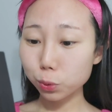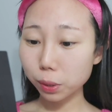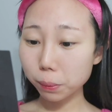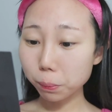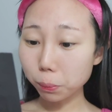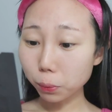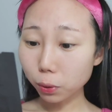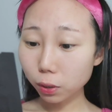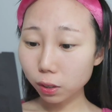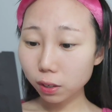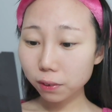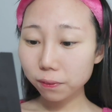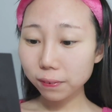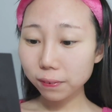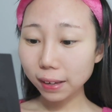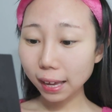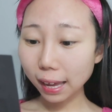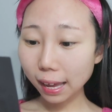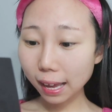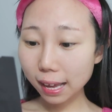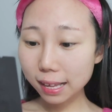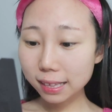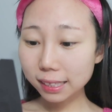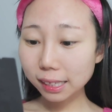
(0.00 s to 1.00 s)
remove
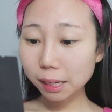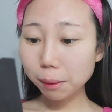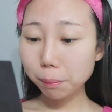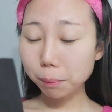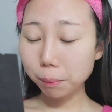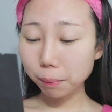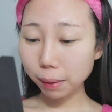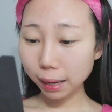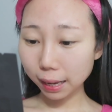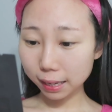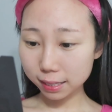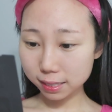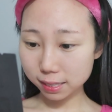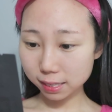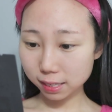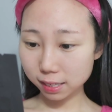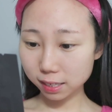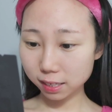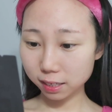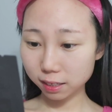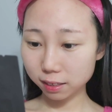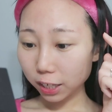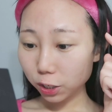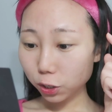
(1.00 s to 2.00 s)
any
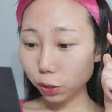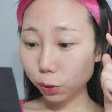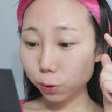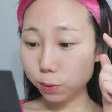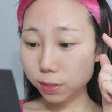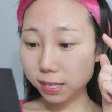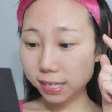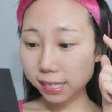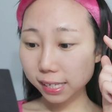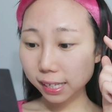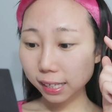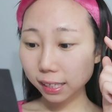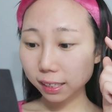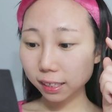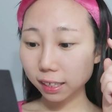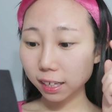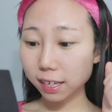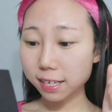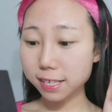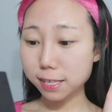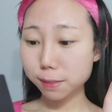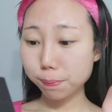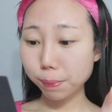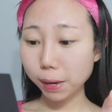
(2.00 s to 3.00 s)
mask using
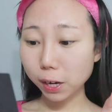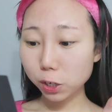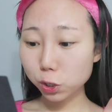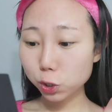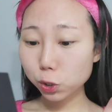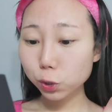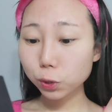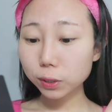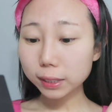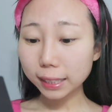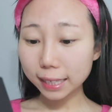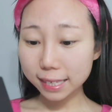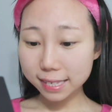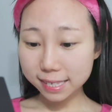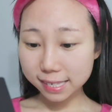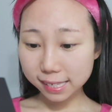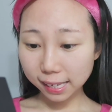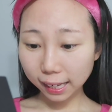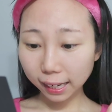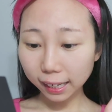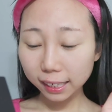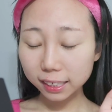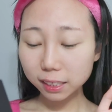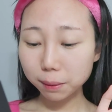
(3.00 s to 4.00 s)
a special
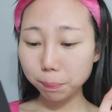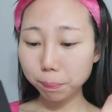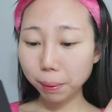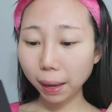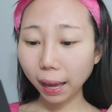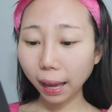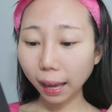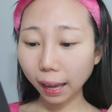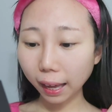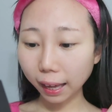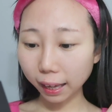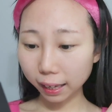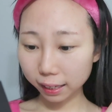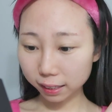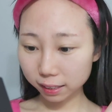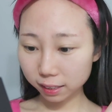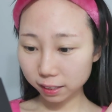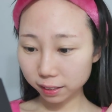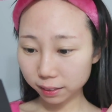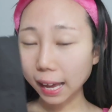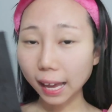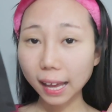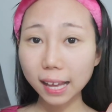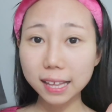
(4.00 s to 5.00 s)
design
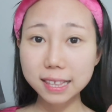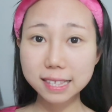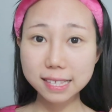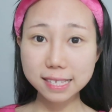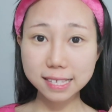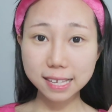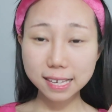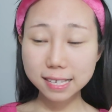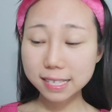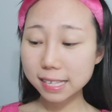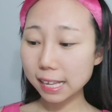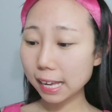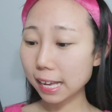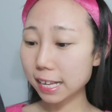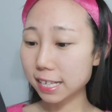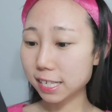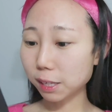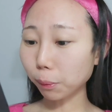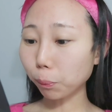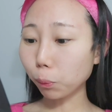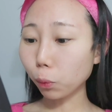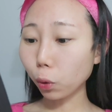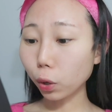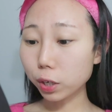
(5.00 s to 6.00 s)
pack. And this
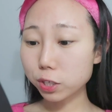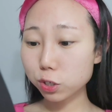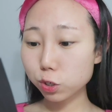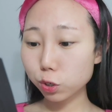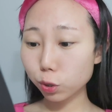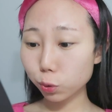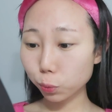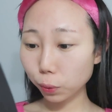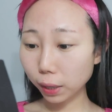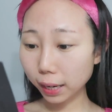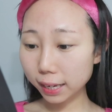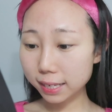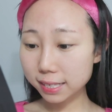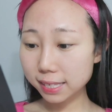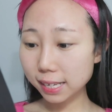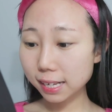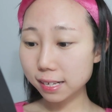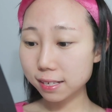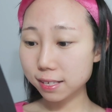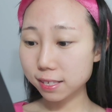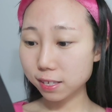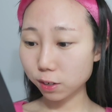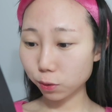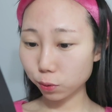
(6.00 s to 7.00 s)
is a
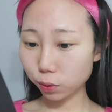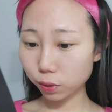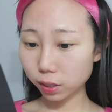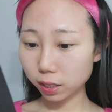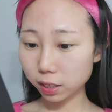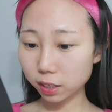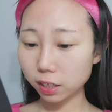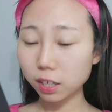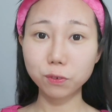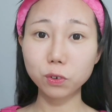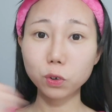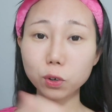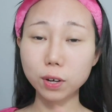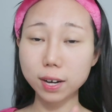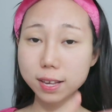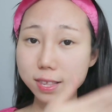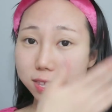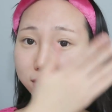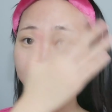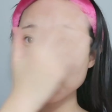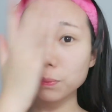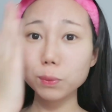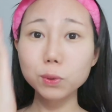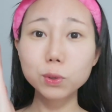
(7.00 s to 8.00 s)
moisturizing serum for
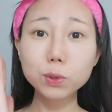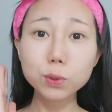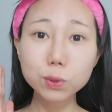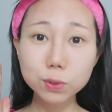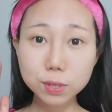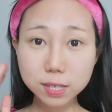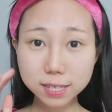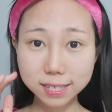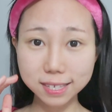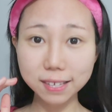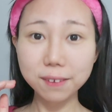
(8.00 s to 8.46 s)
a smooth